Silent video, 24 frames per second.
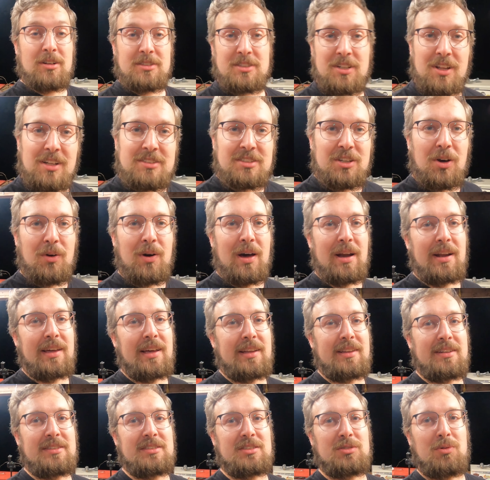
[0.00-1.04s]
So let's go ahead and
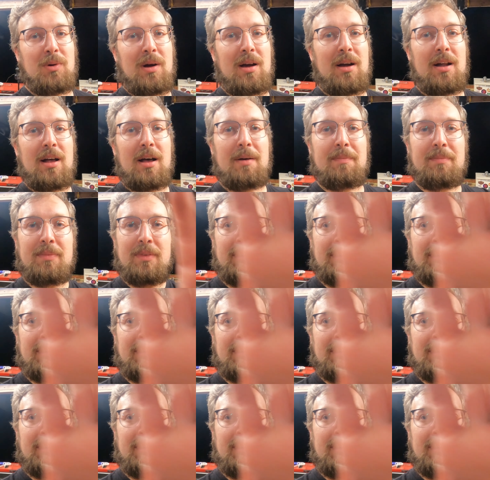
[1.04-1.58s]
get this squared up.